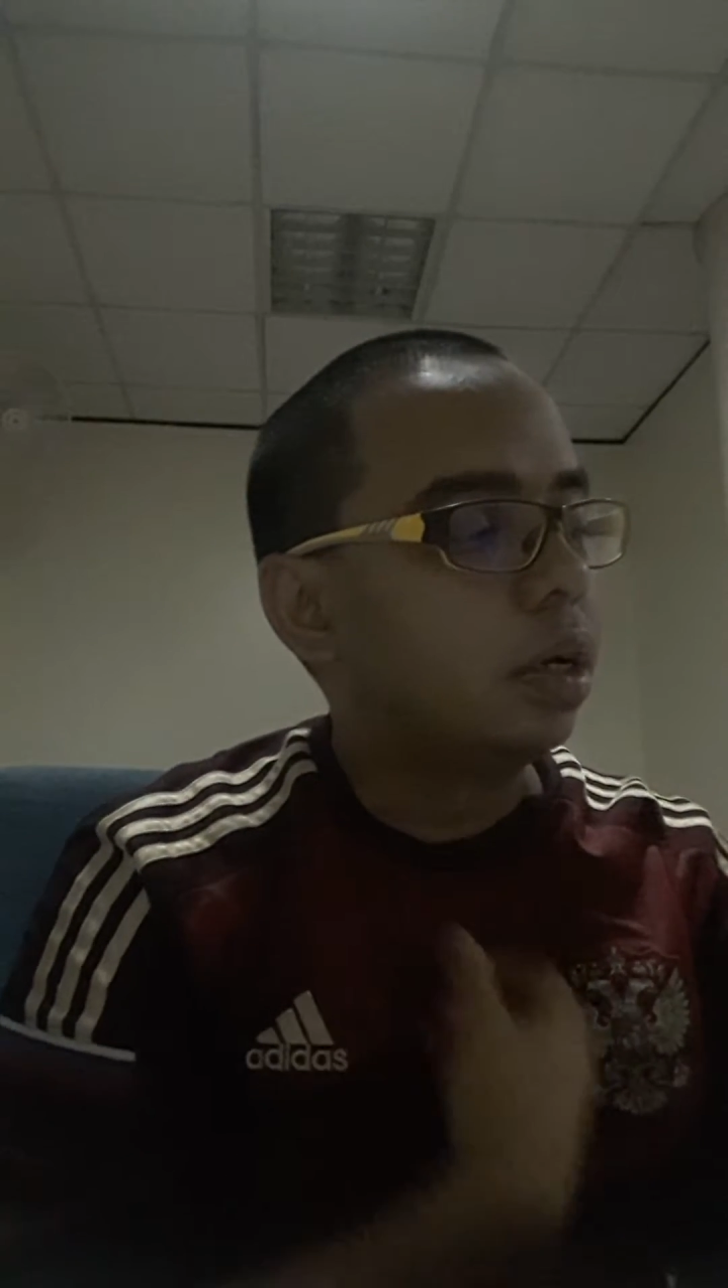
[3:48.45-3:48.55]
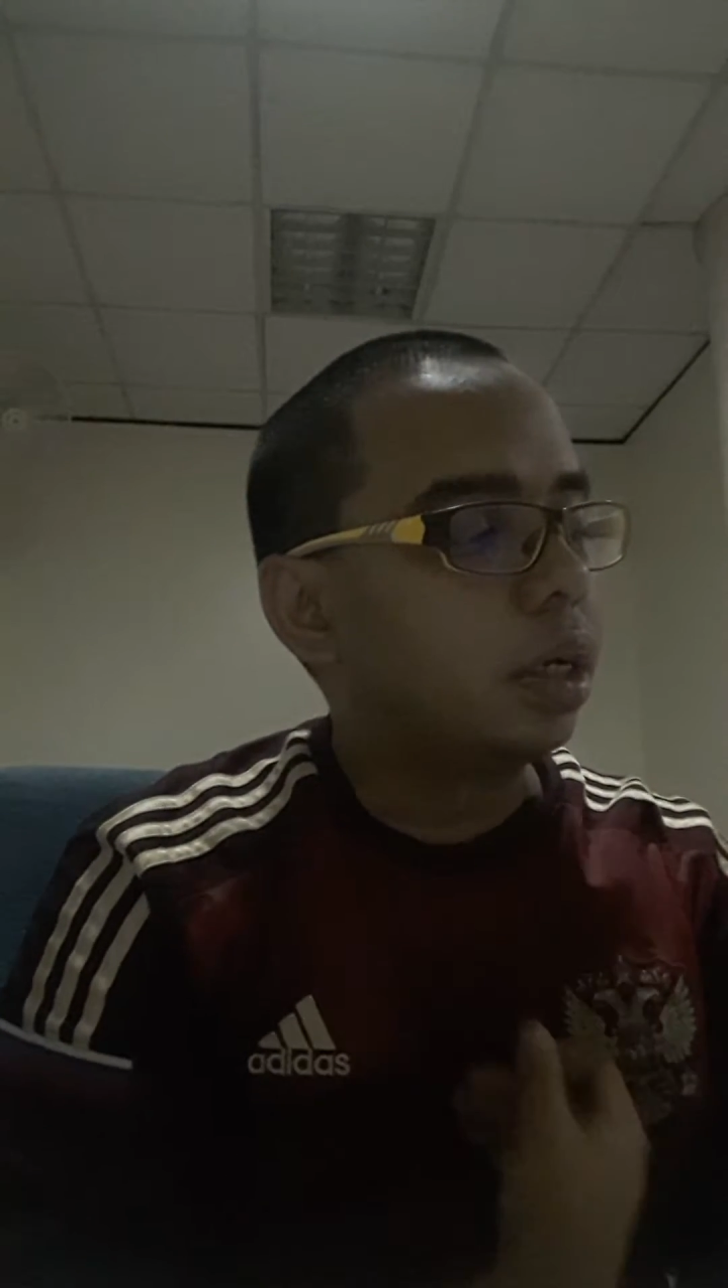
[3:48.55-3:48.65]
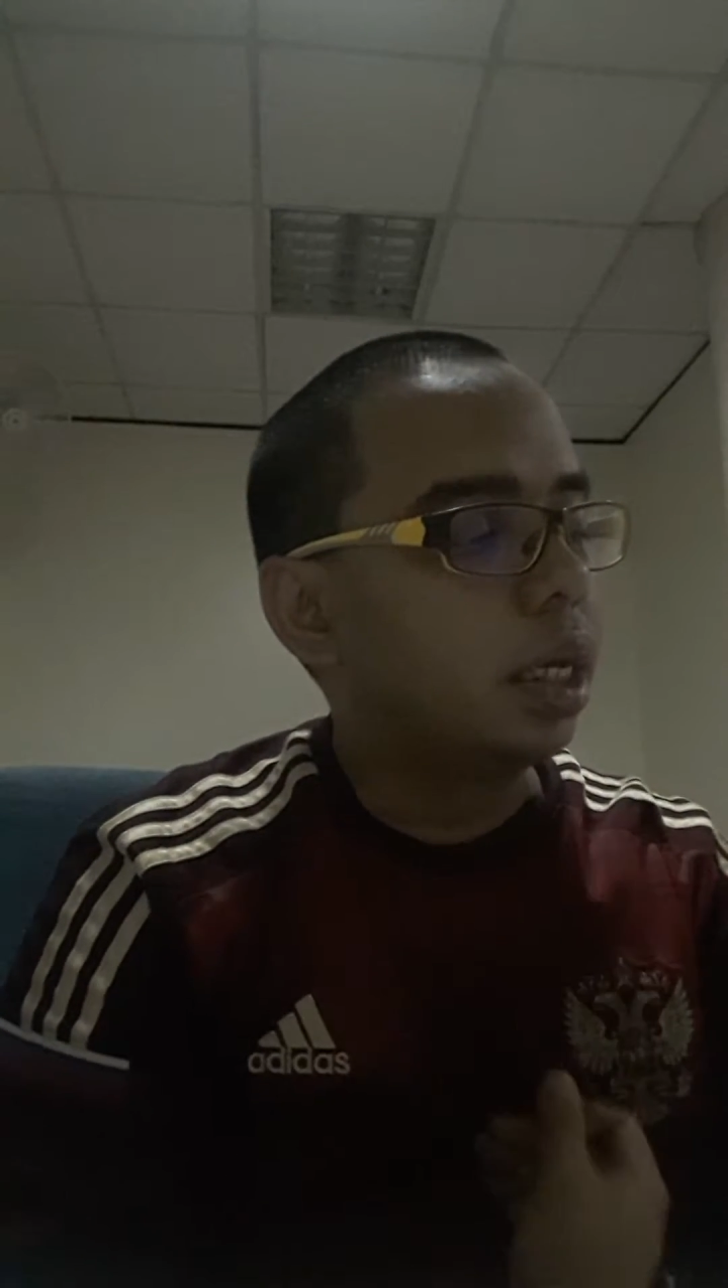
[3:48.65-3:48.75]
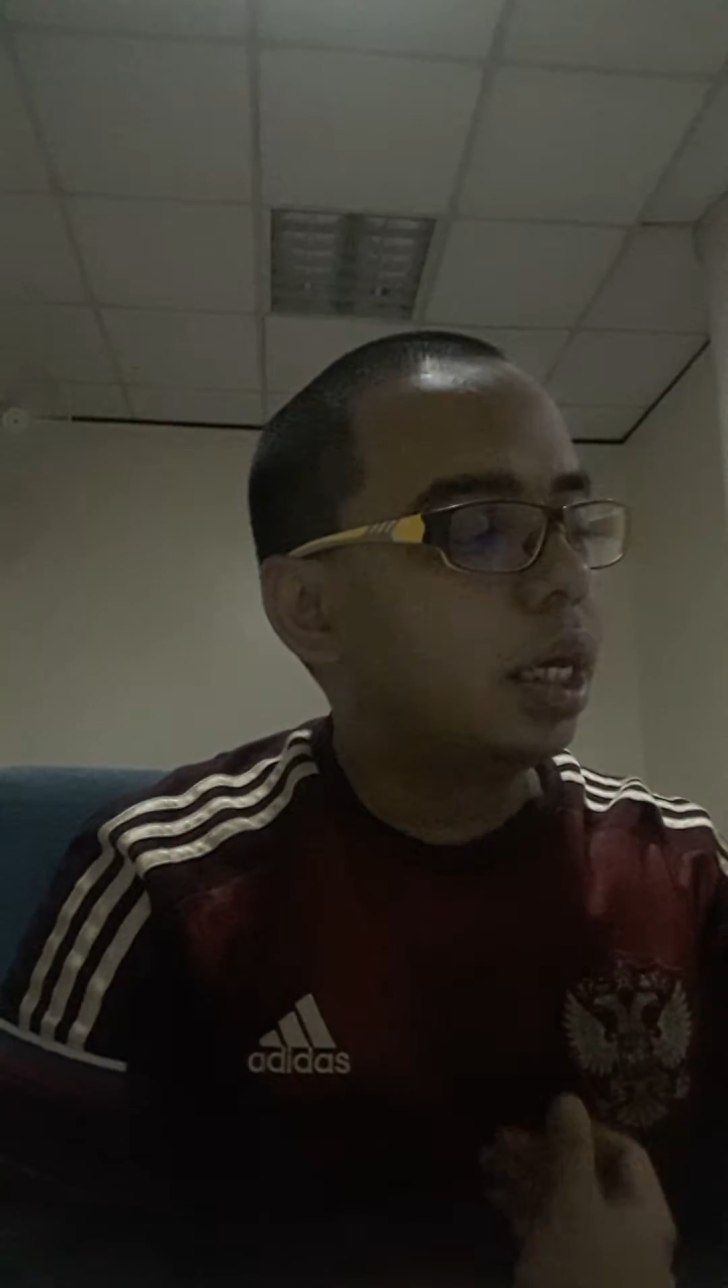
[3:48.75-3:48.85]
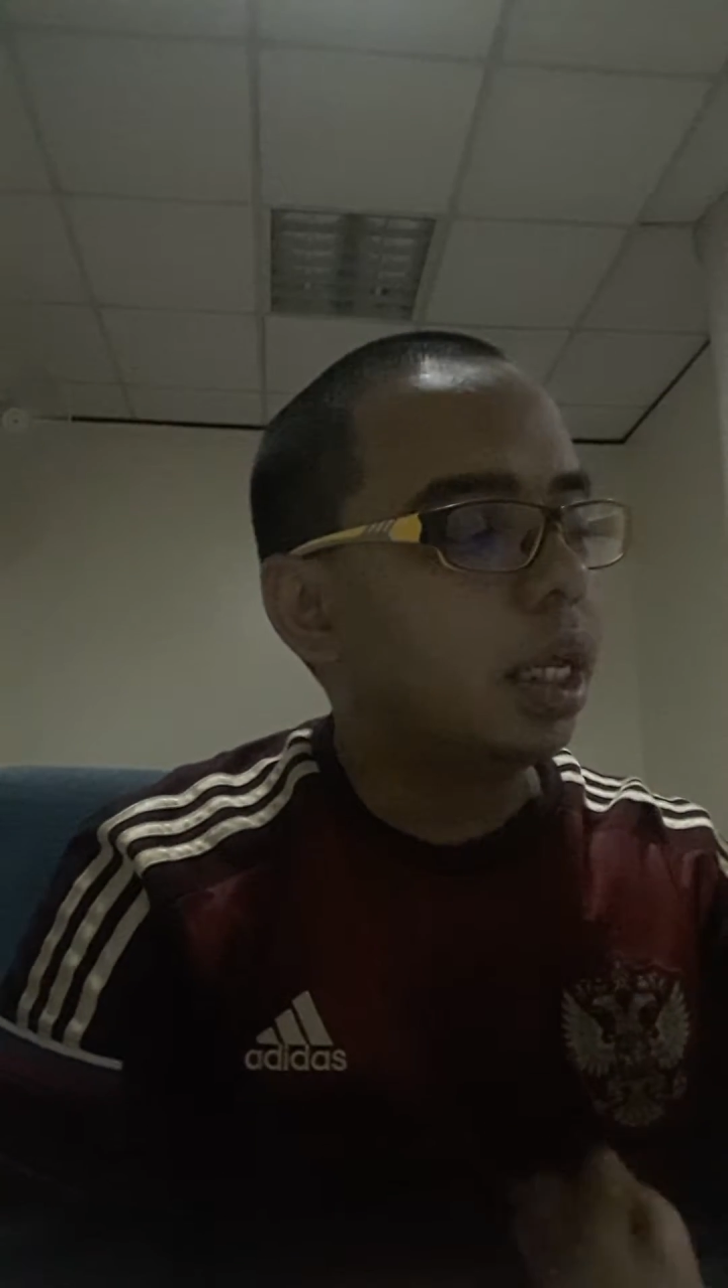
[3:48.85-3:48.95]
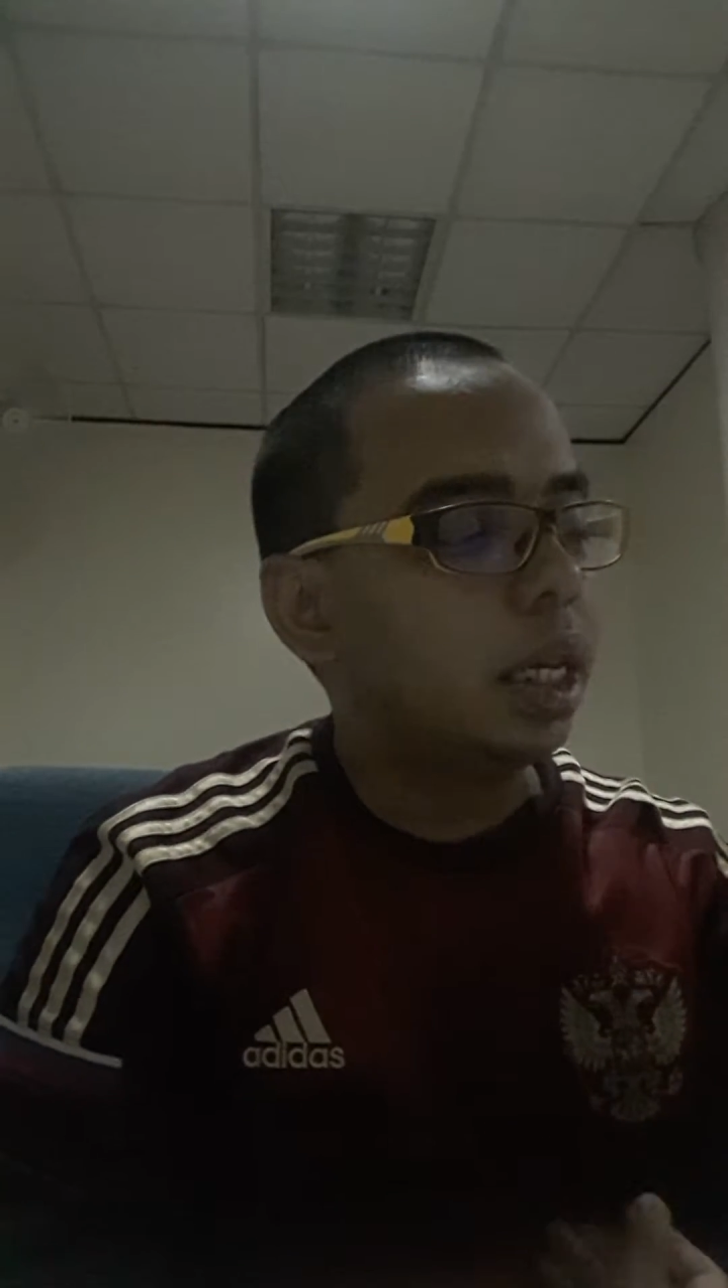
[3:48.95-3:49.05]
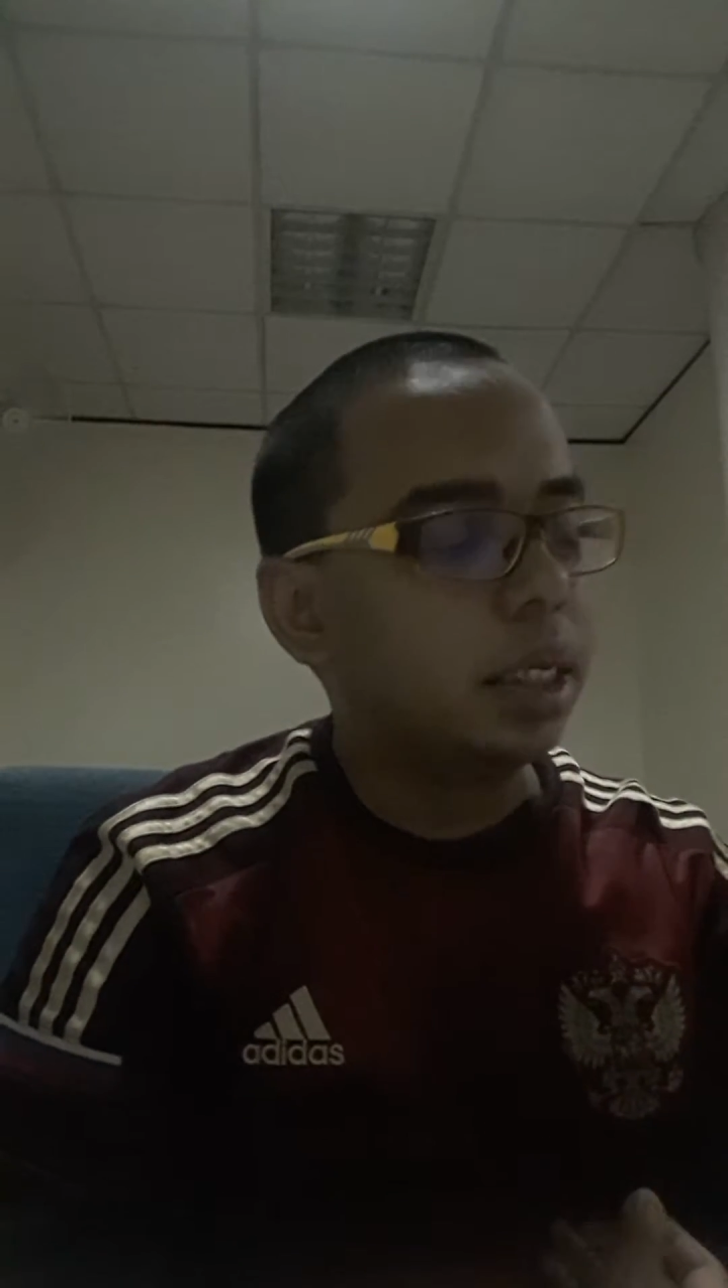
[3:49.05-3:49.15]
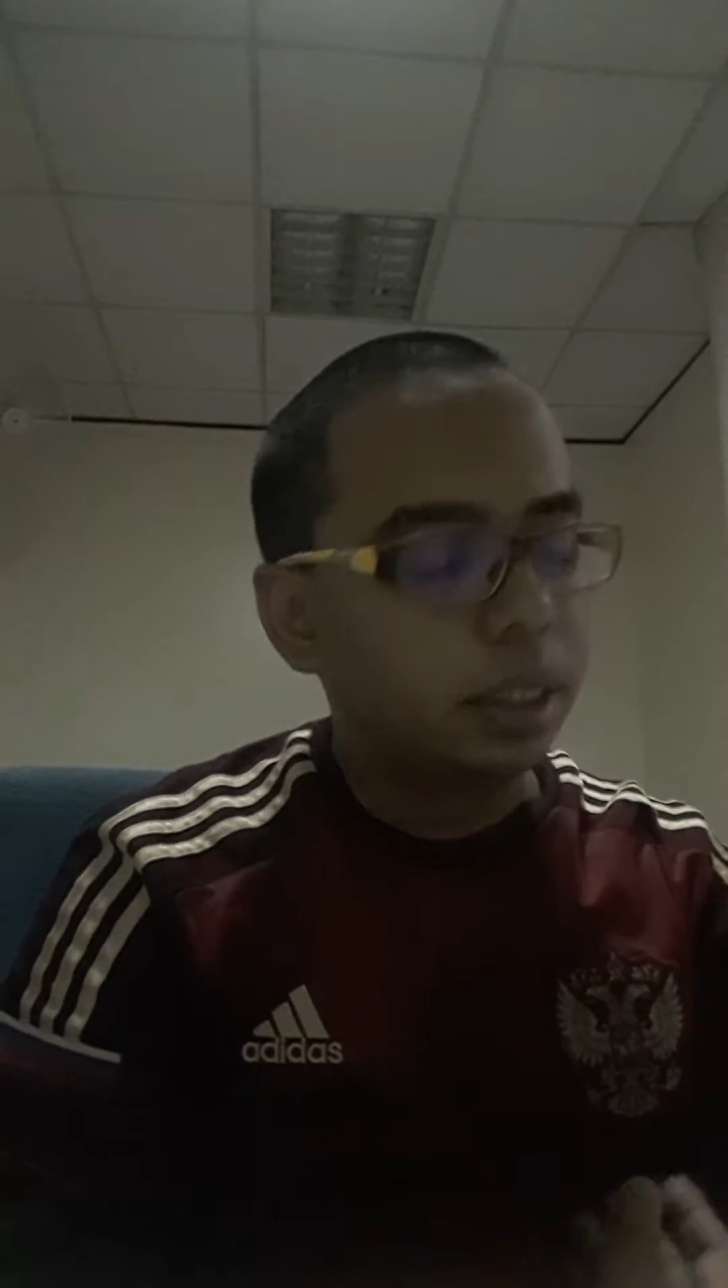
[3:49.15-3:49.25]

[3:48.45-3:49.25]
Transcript: Okay, the